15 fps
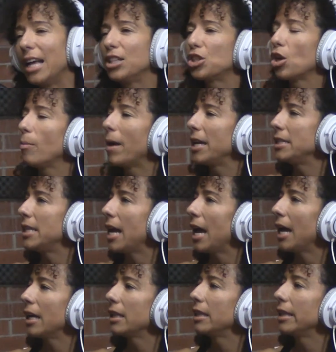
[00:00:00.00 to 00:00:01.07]
And so my
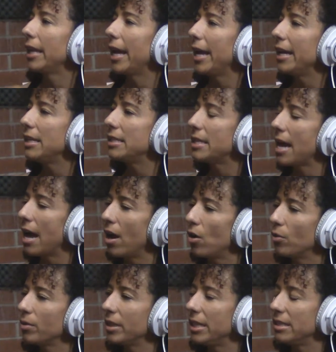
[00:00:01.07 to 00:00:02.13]
dad laid
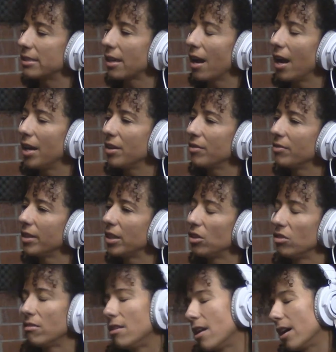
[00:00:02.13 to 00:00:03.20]
down these kind of little
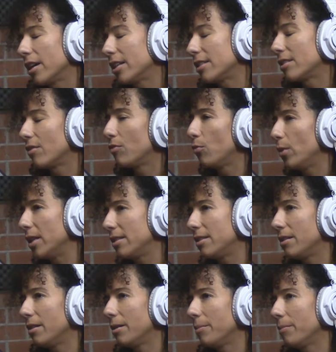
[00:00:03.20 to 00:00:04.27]
nuggets of
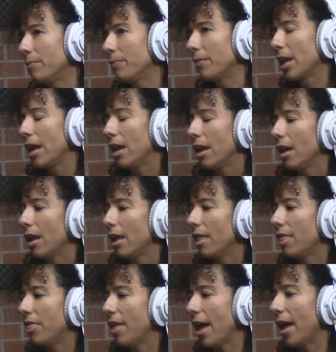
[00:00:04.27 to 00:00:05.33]
wisdom
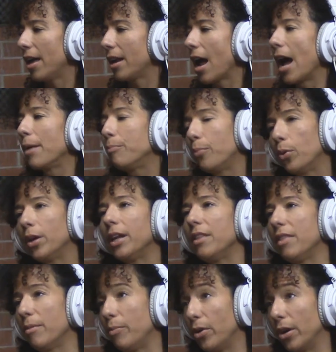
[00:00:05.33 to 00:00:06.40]
that I put in
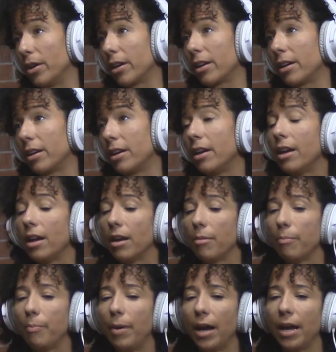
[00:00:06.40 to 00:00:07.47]
the book,
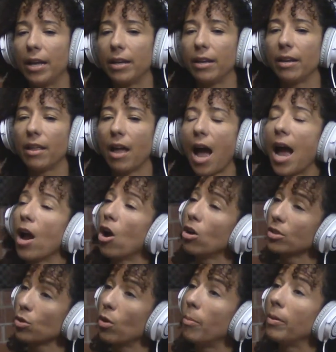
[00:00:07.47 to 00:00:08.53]
but I
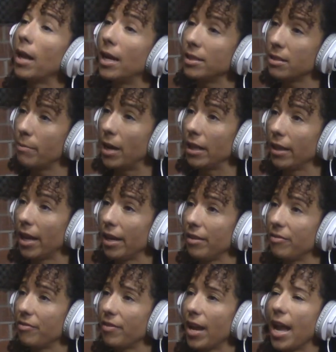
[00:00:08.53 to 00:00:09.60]
also apply to my life.